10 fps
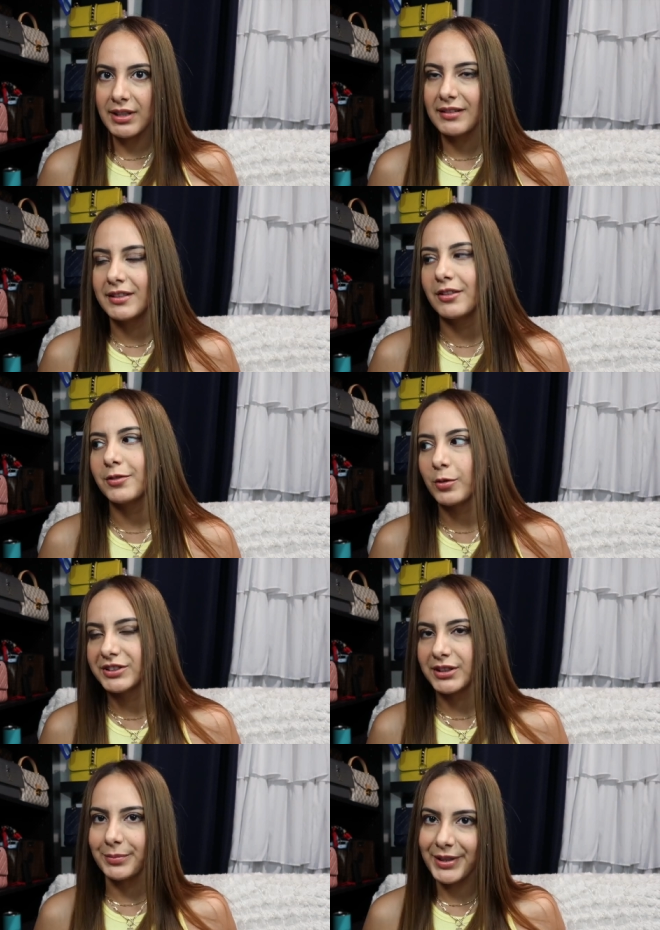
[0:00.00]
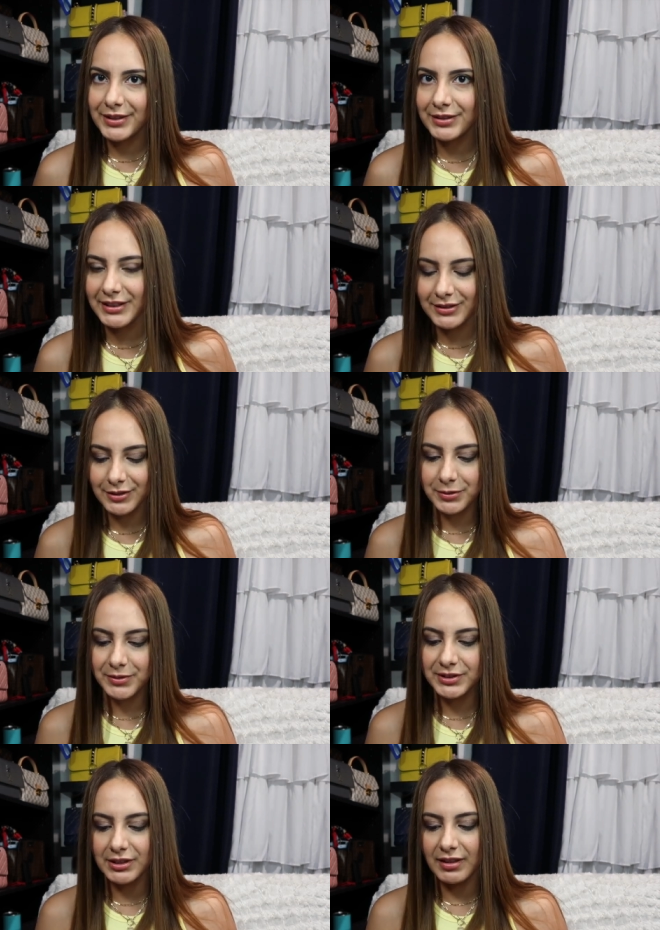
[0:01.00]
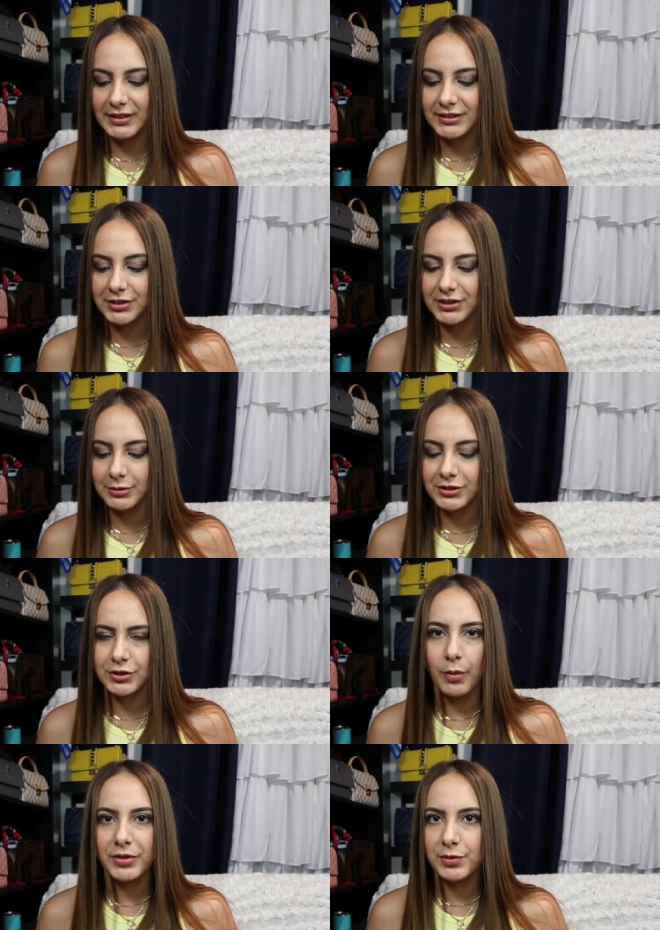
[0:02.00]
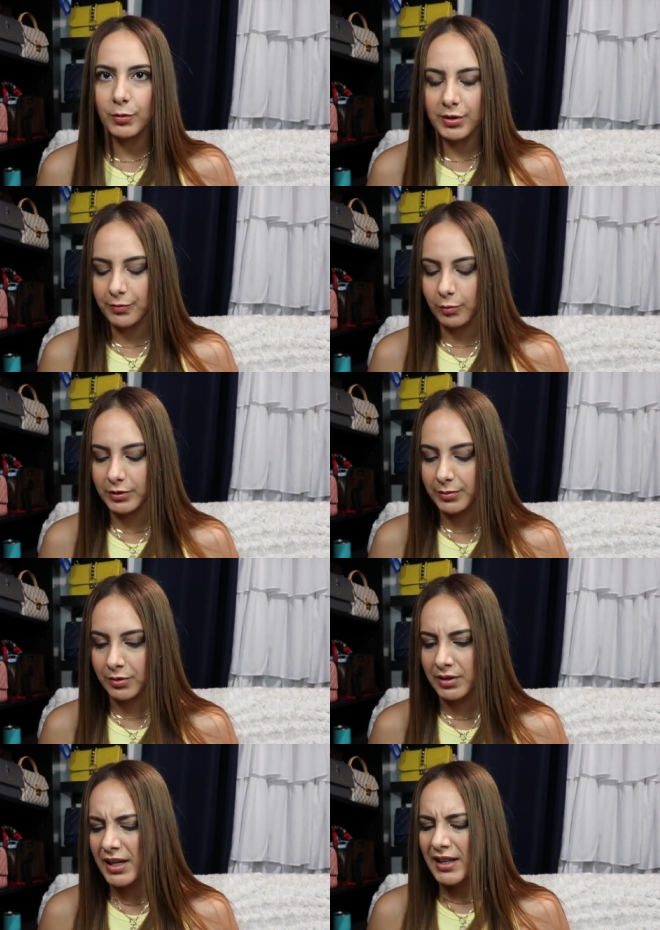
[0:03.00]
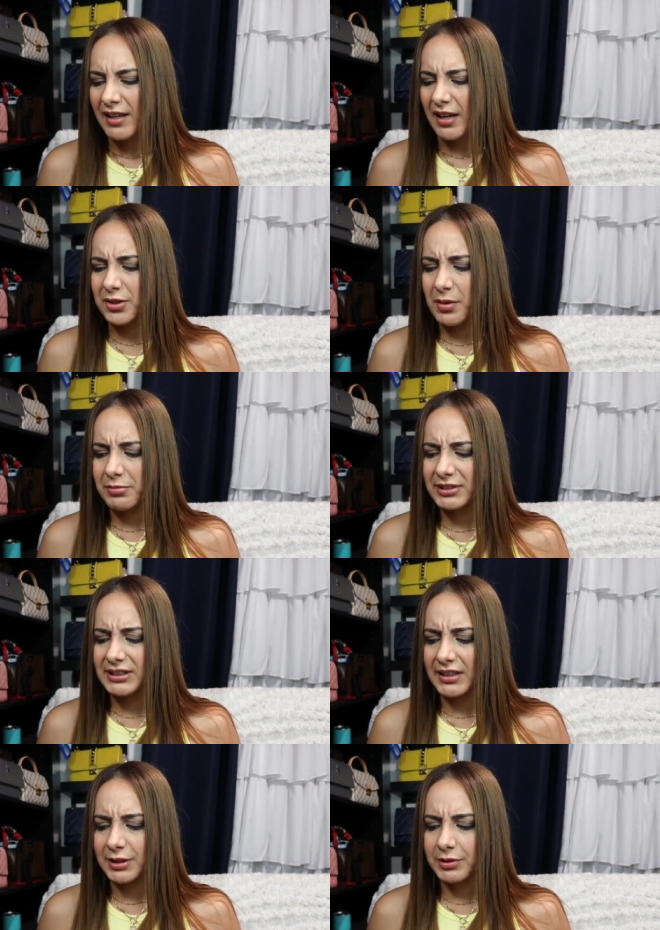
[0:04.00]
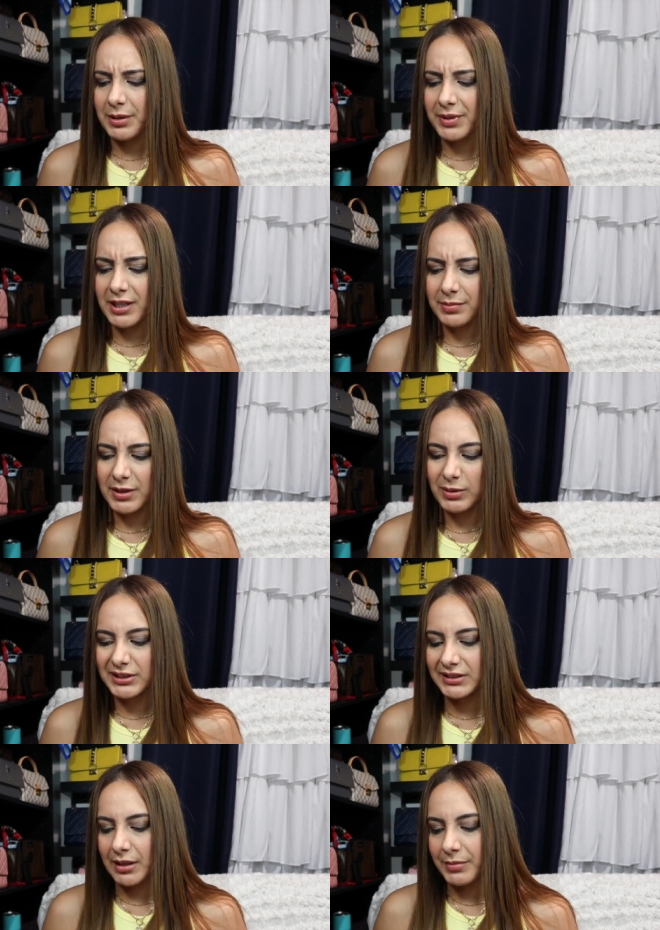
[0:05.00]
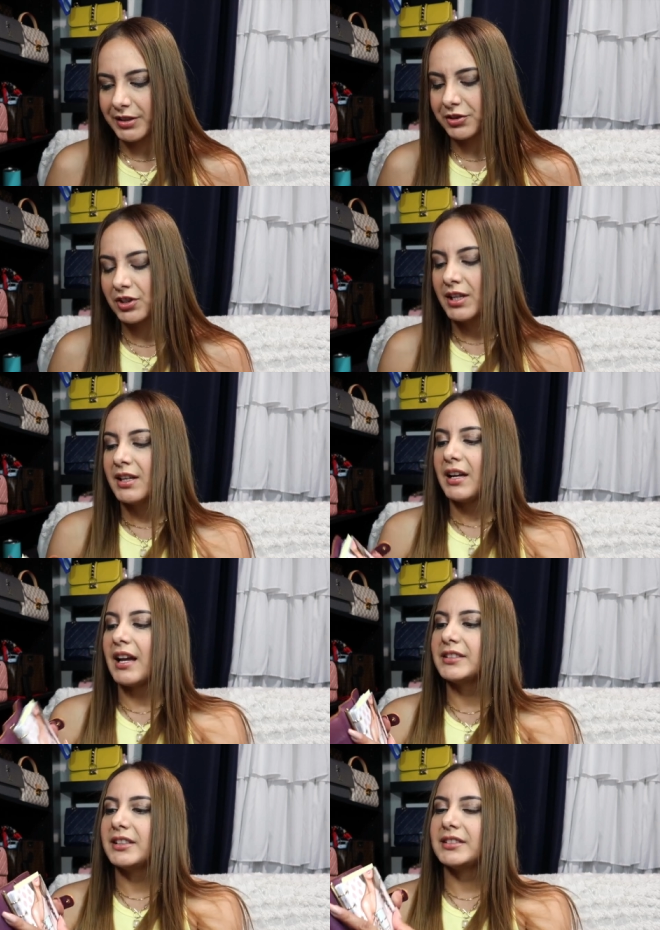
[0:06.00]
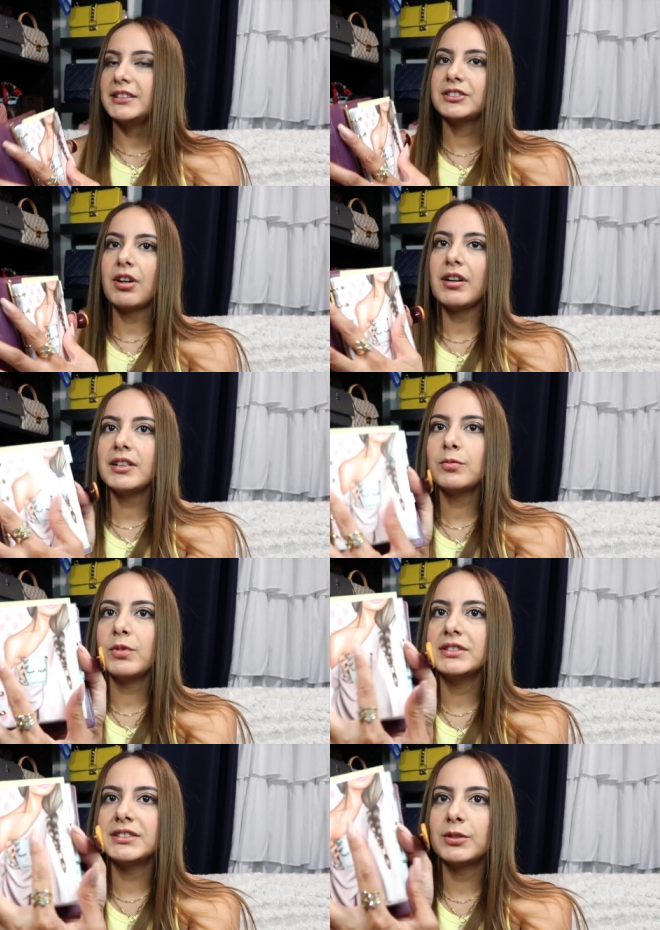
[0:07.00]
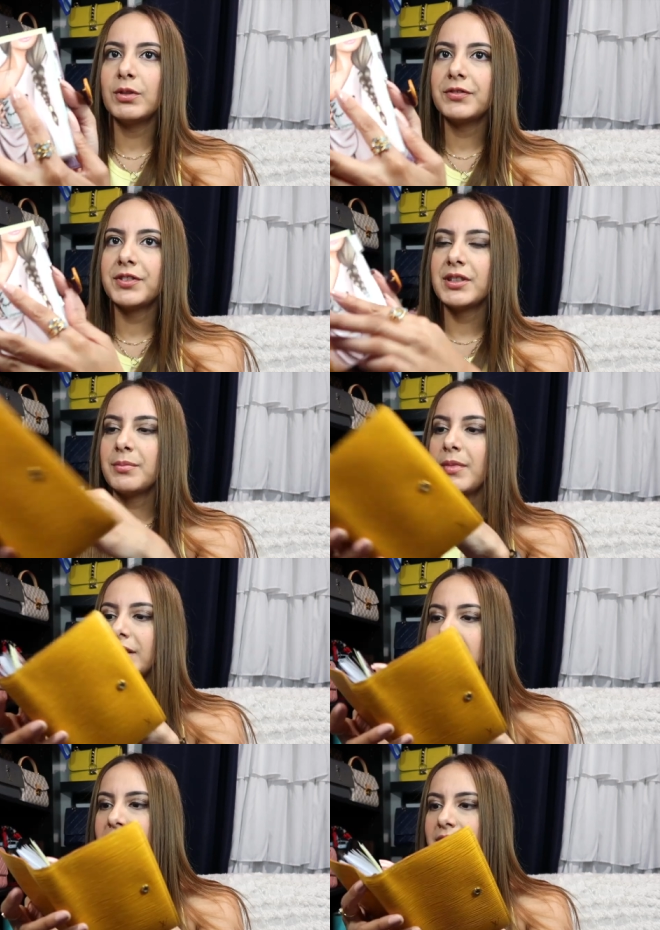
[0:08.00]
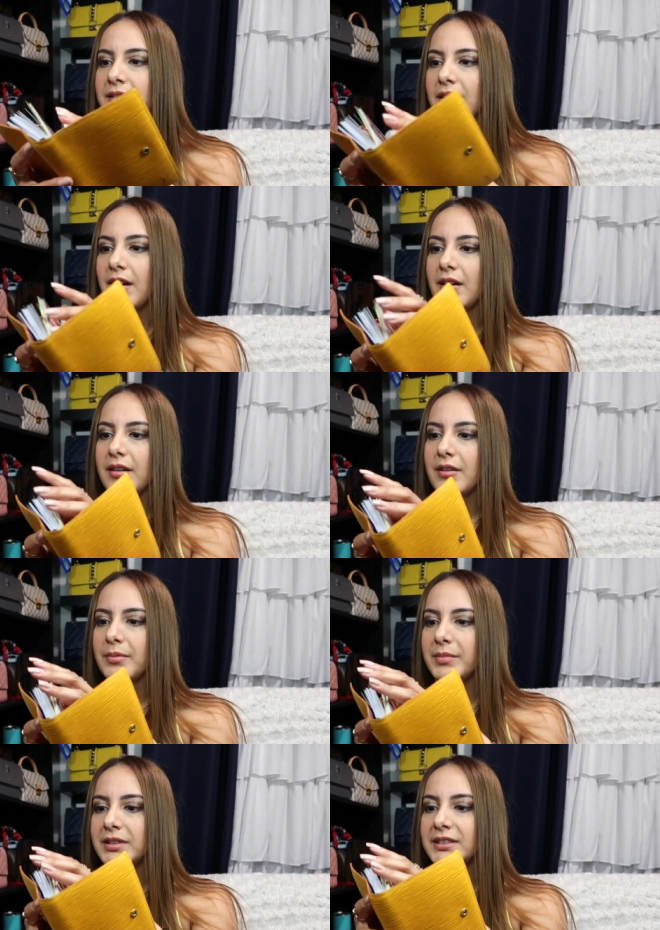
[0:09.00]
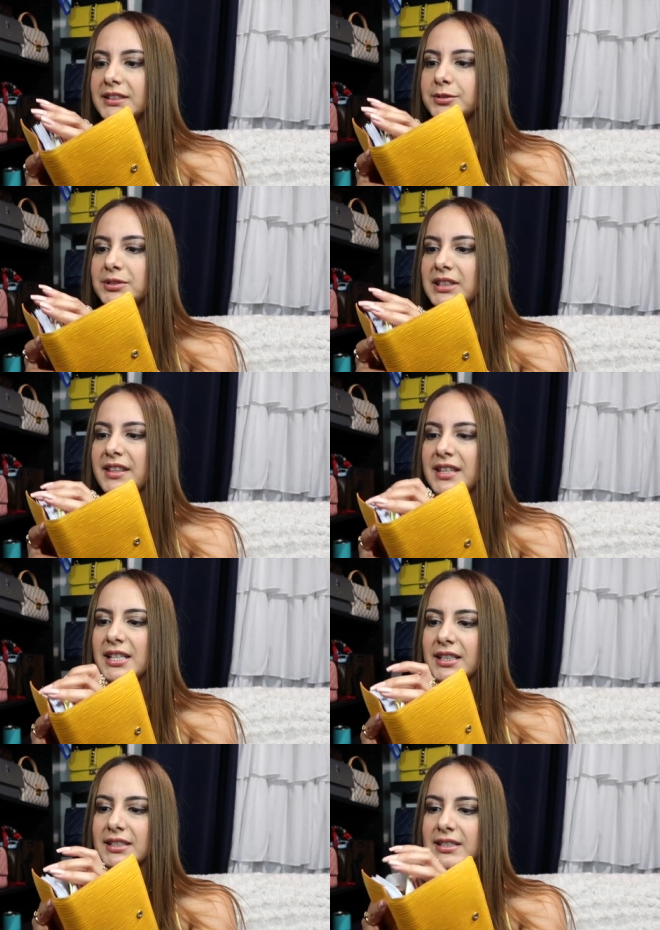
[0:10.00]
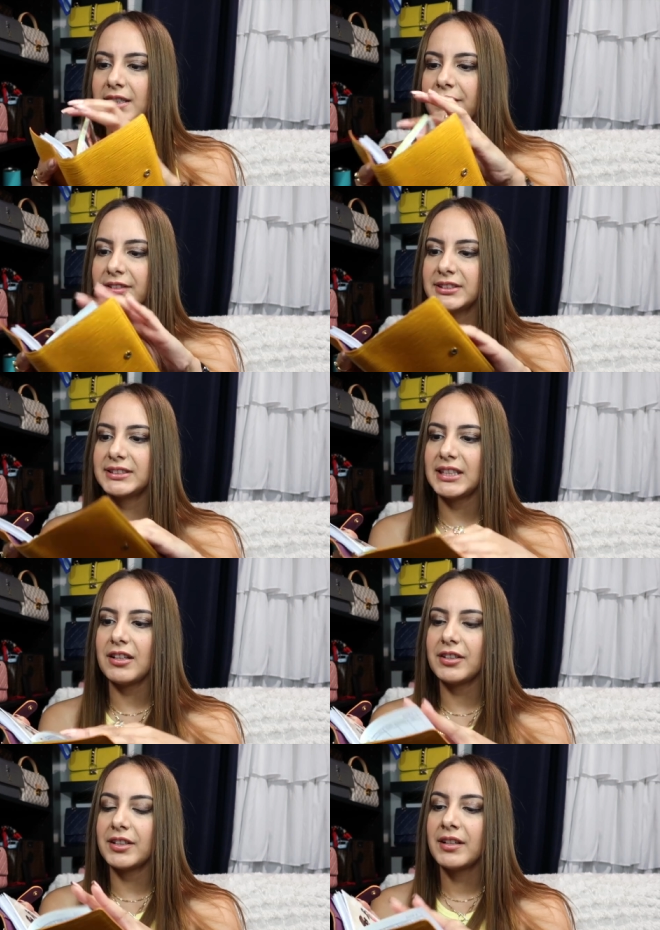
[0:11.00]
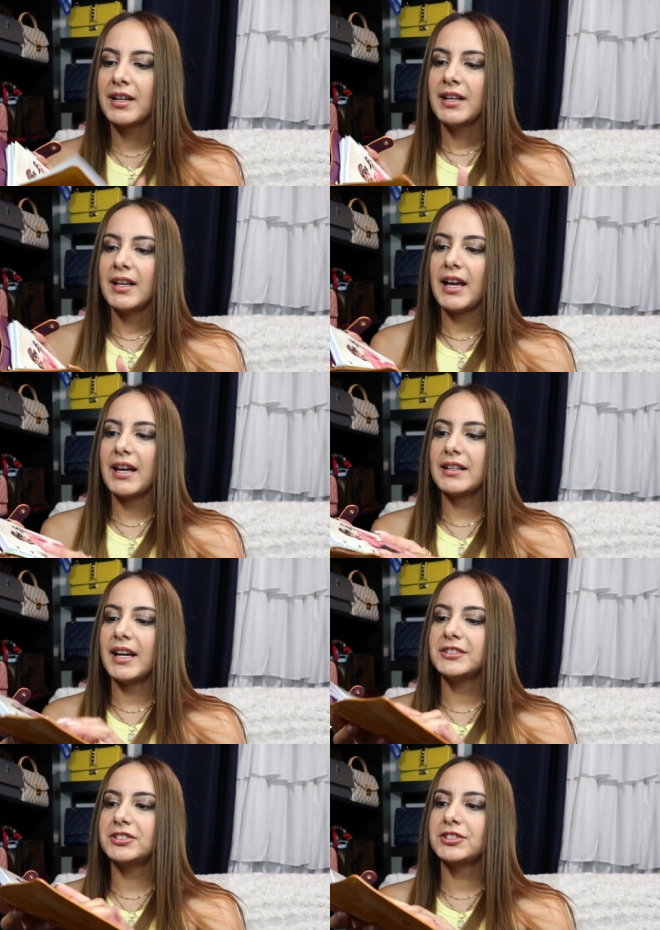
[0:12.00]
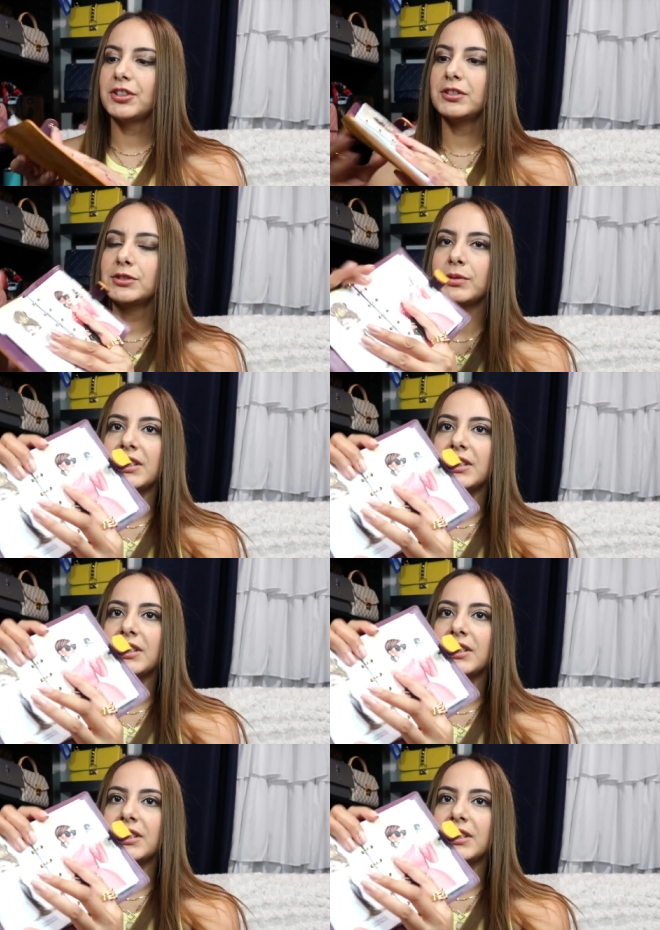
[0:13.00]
and then of course compared to like the Louis Vuitton inserts, it was so much more affordable. I don't remember exactly what I paid, but it wasn't that much. And then these hard ones, the one for the month, this was I think a different seller, and I just chose one